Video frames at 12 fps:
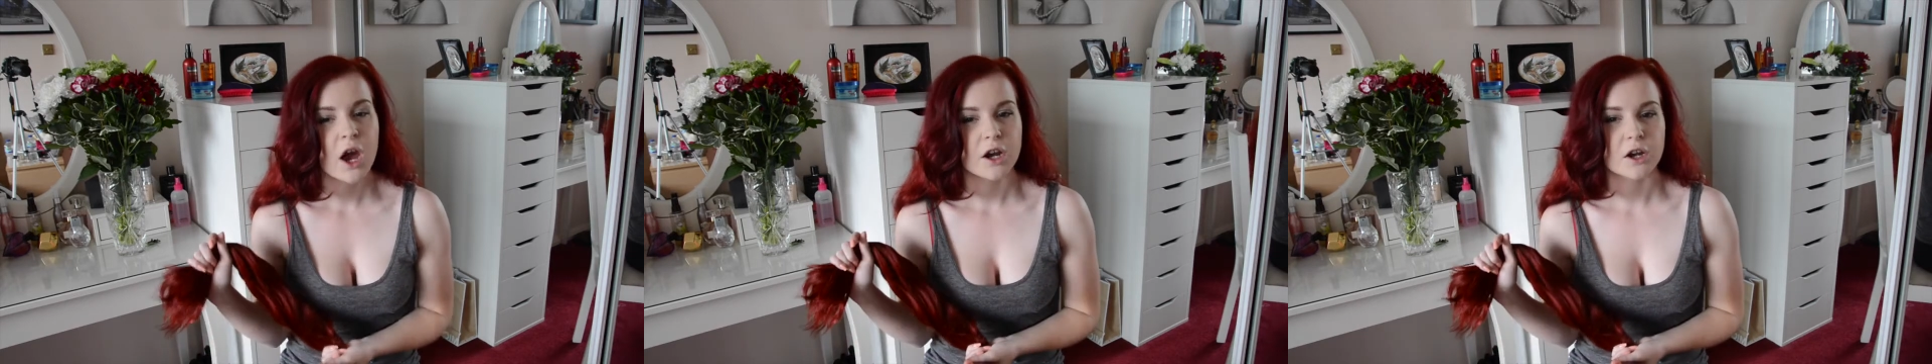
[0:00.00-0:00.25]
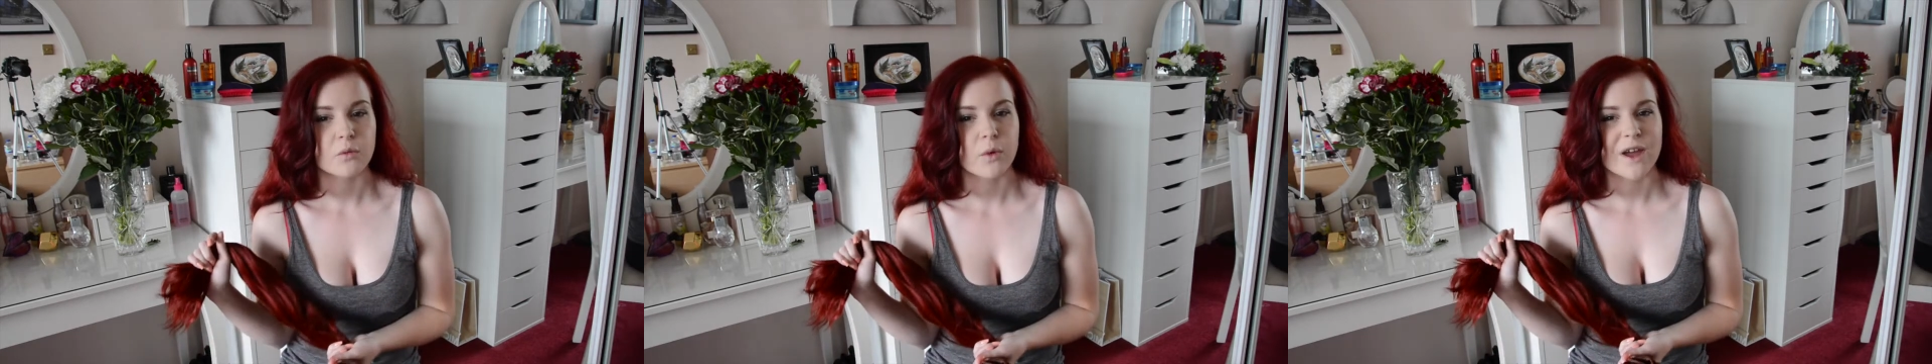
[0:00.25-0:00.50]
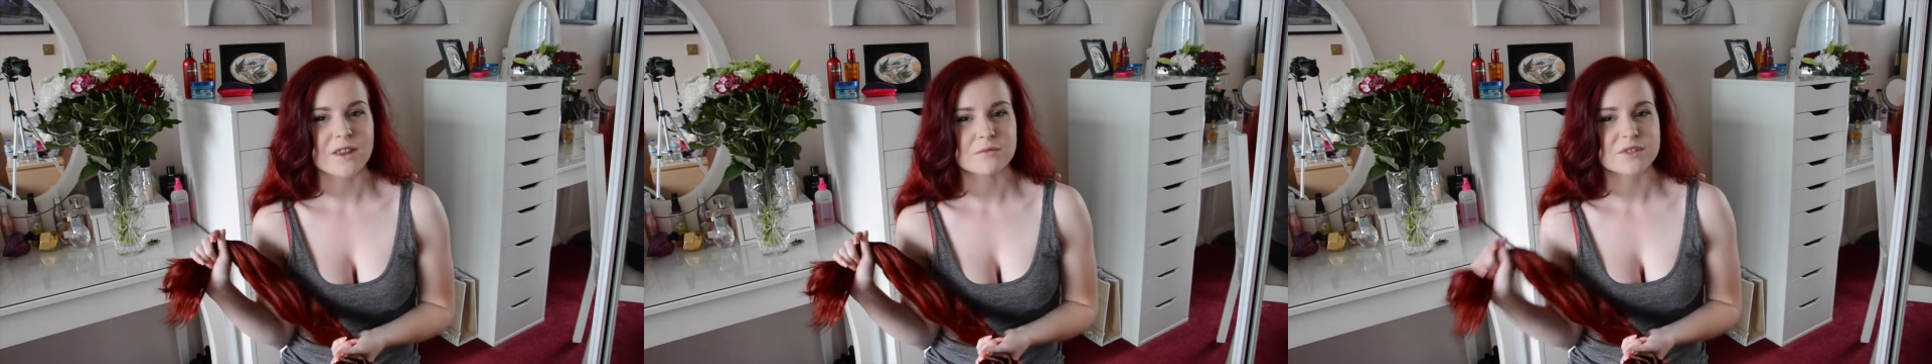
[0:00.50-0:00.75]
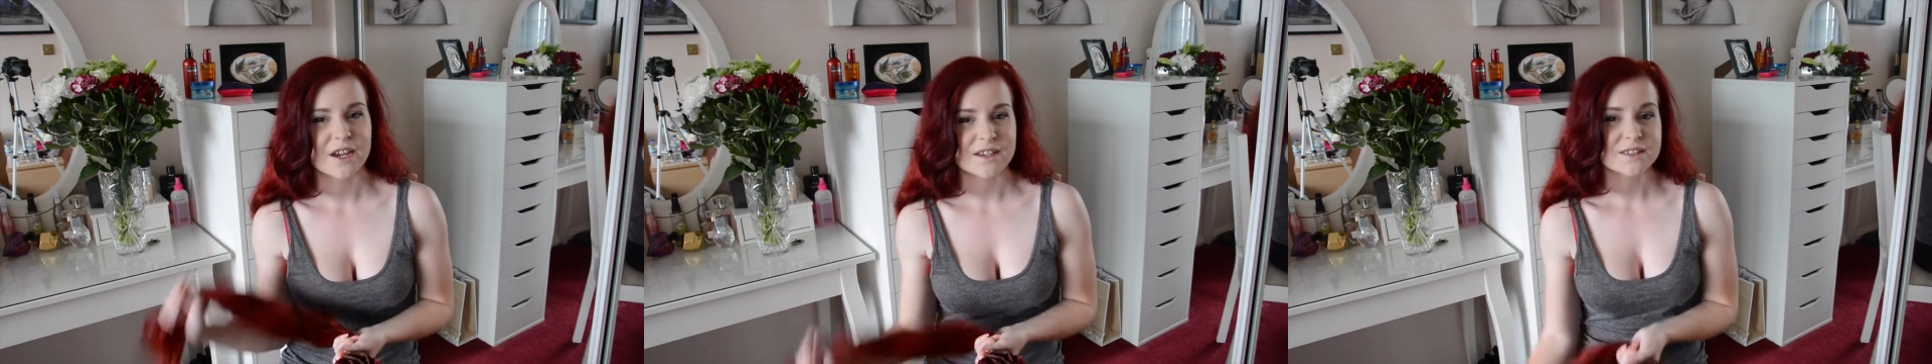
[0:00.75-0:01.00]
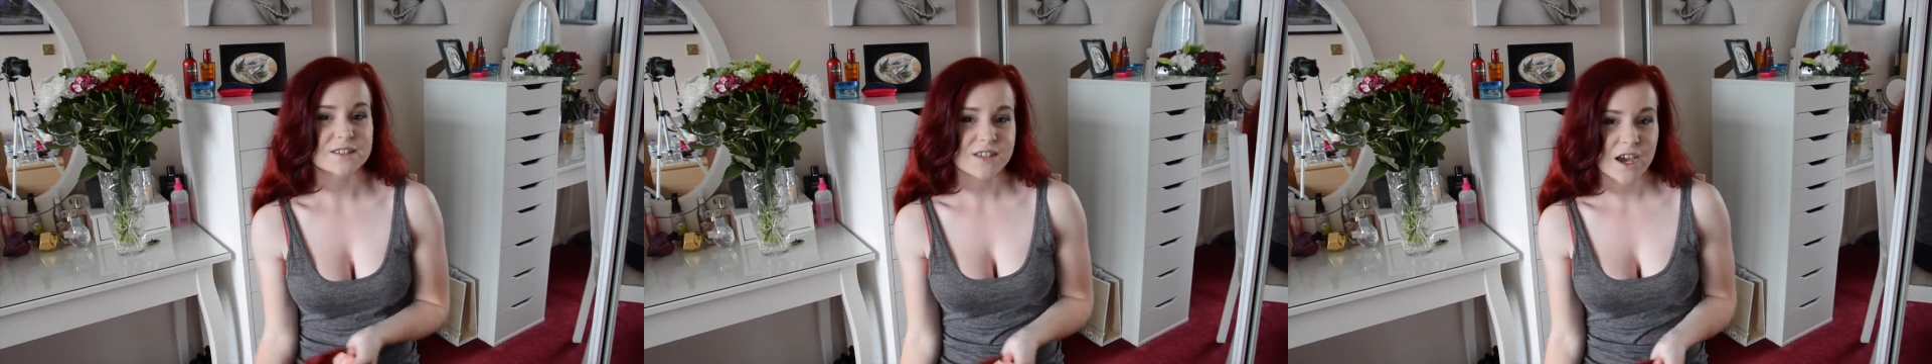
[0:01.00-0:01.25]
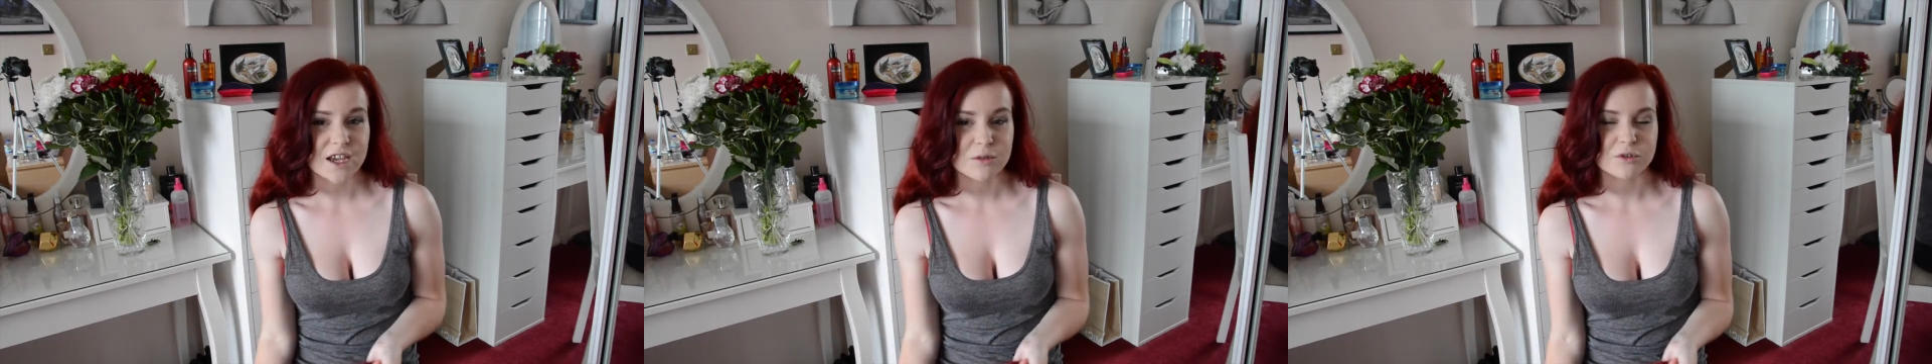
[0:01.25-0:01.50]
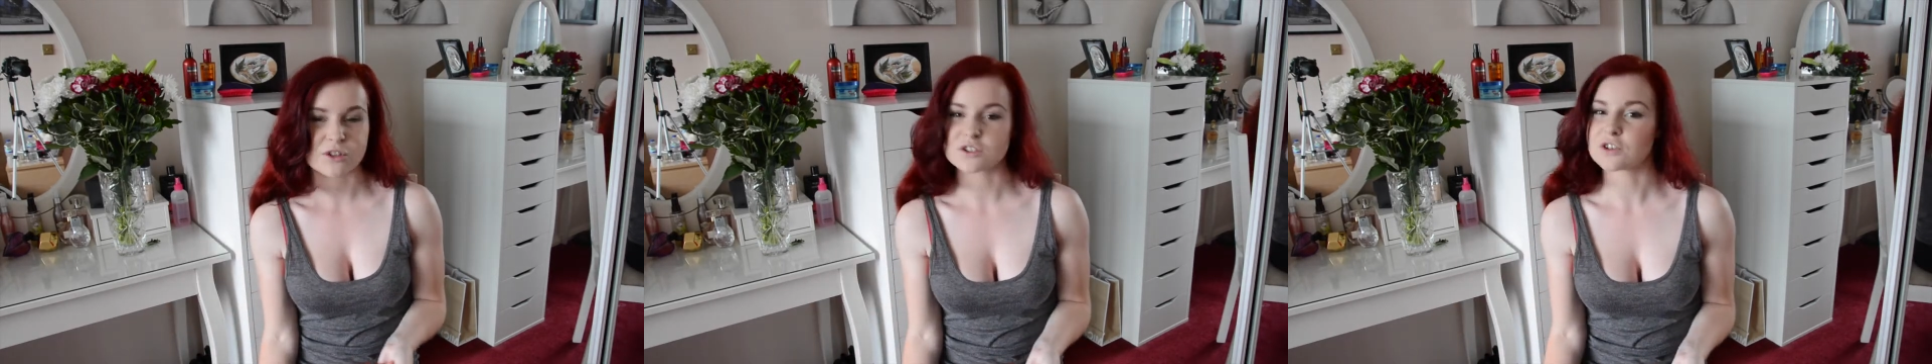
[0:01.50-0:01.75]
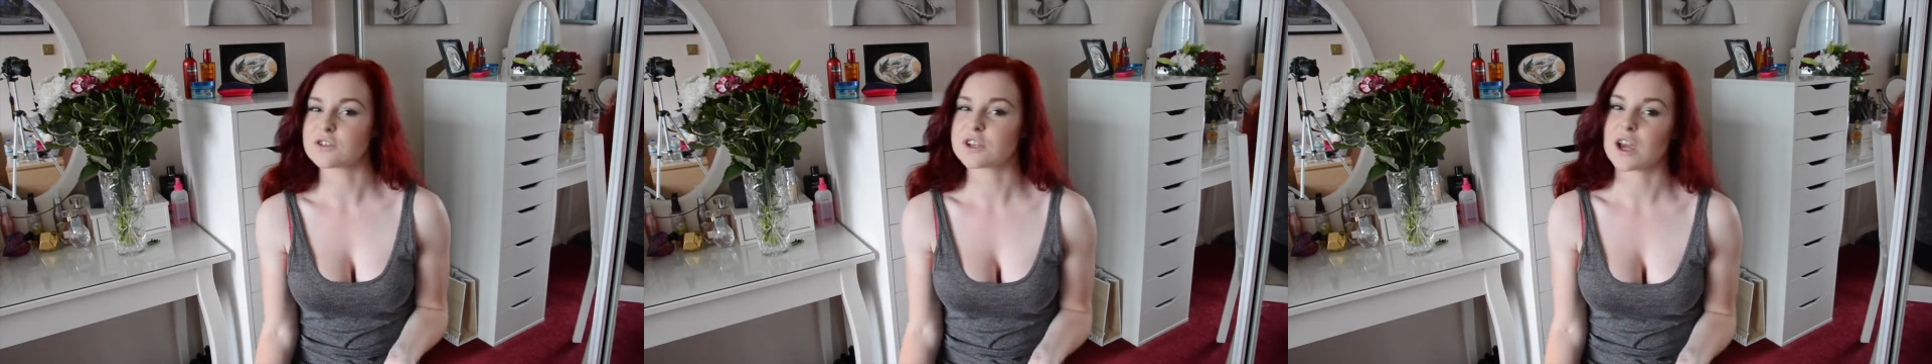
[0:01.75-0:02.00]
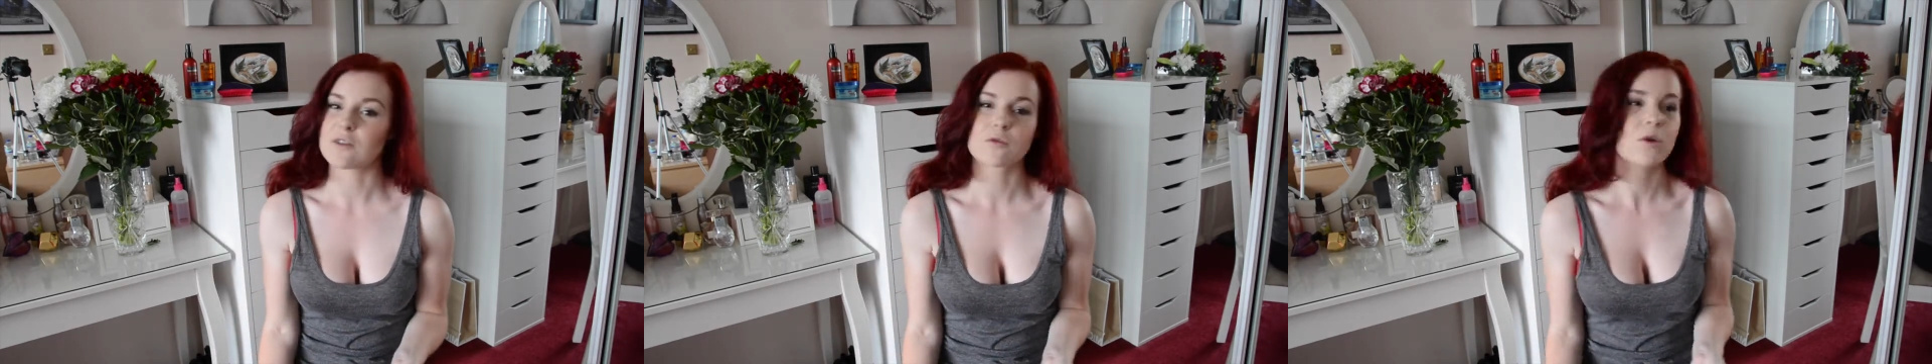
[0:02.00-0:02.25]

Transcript: I don't wear them day to day because I already have